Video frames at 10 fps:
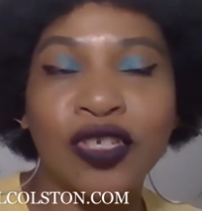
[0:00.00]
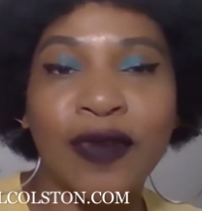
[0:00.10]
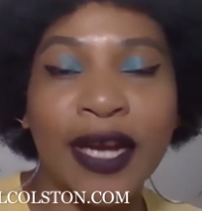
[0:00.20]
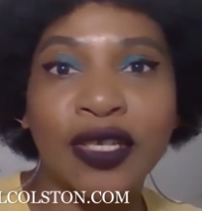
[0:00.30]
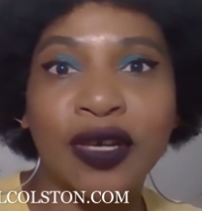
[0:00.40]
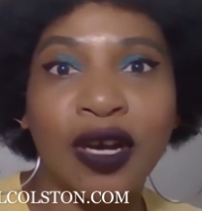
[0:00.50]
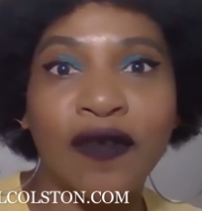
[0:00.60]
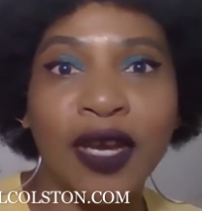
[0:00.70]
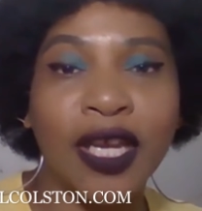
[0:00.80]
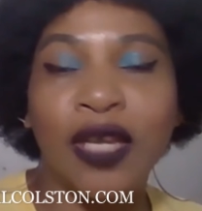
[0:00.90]
or director
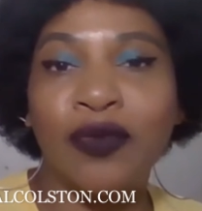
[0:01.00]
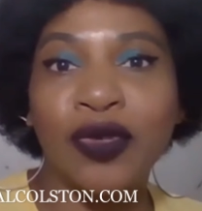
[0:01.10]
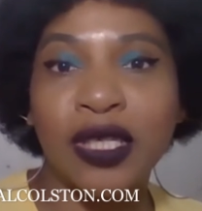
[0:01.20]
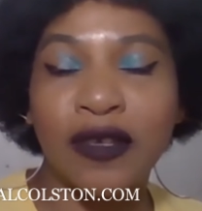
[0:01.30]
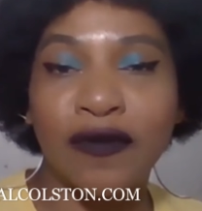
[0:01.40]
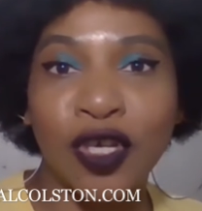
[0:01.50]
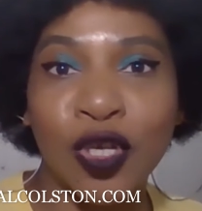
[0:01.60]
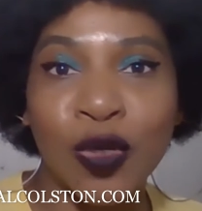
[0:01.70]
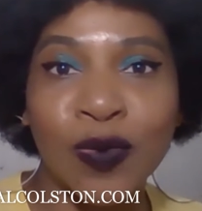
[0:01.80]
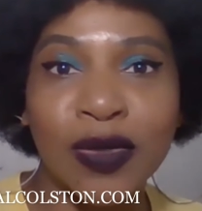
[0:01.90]
of any Bruce Lee
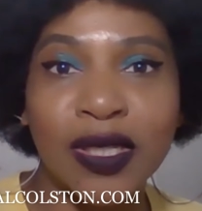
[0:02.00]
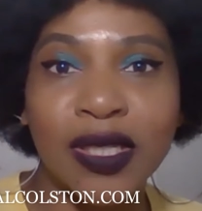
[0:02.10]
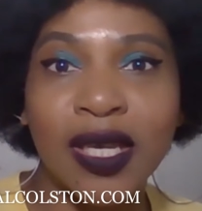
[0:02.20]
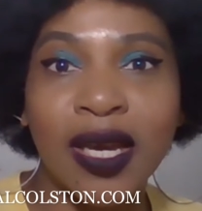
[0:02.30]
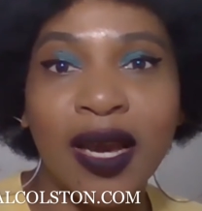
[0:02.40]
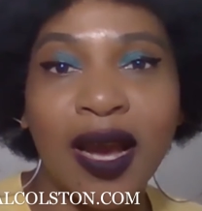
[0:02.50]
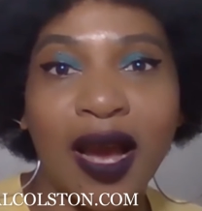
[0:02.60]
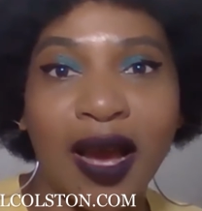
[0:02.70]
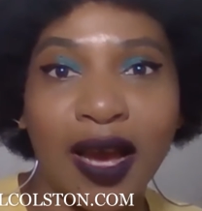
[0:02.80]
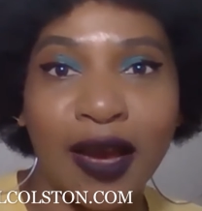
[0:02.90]
films,
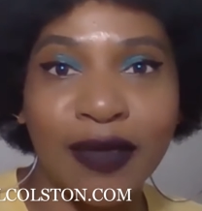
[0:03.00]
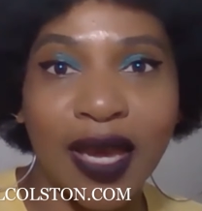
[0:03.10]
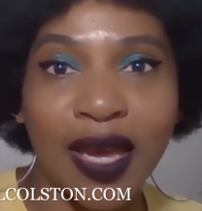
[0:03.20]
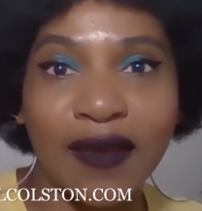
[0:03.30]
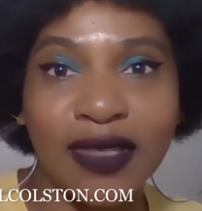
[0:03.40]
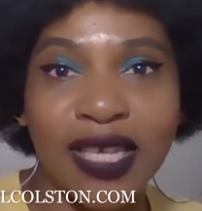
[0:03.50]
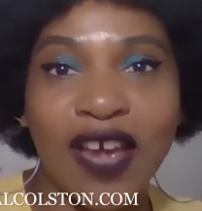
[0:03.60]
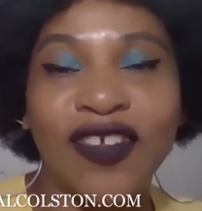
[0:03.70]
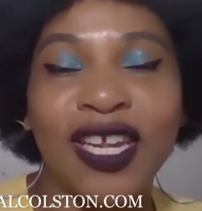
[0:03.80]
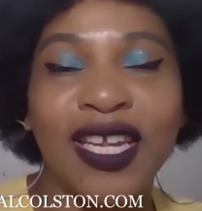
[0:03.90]
they have
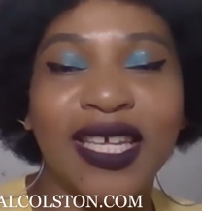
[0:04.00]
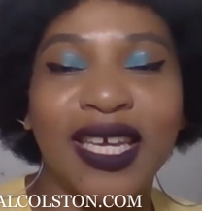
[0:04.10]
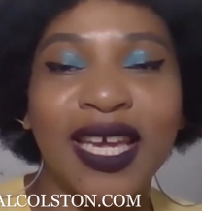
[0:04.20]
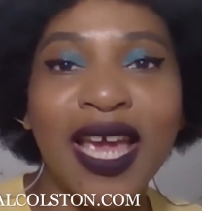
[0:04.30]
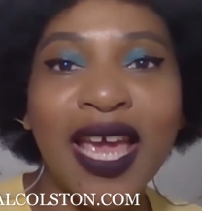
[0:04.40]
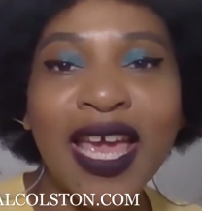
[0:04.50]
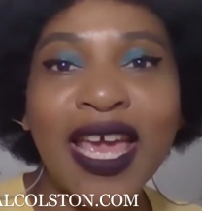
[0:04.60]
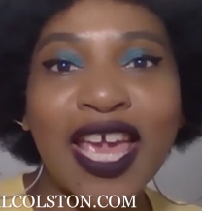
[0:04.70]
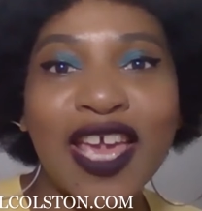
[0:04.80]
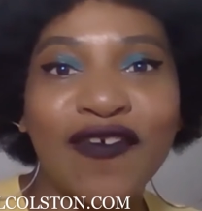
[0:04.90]
definitely
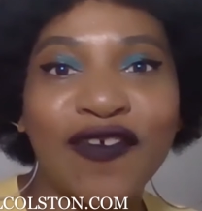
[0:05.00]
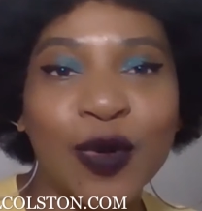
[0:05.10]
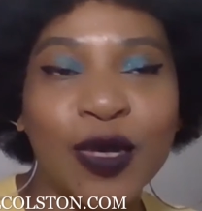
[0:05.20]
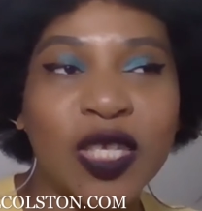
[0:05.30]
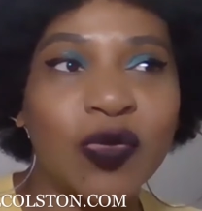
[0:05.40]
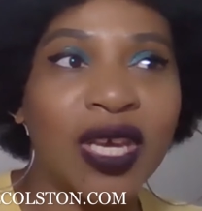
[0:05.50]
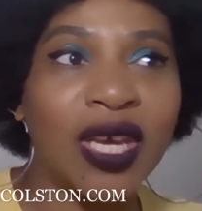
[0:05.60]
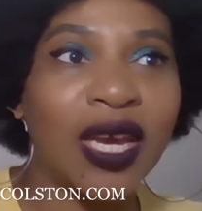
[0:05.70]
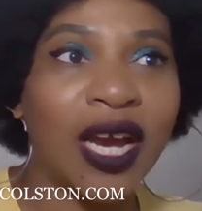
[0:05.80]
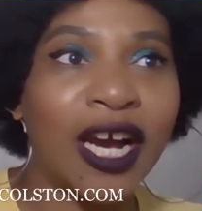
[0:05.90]
influenced
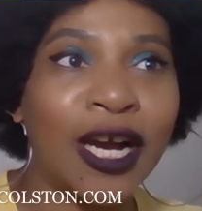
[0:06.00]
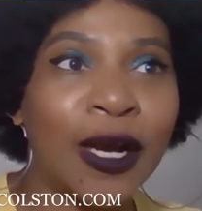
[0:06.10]
me.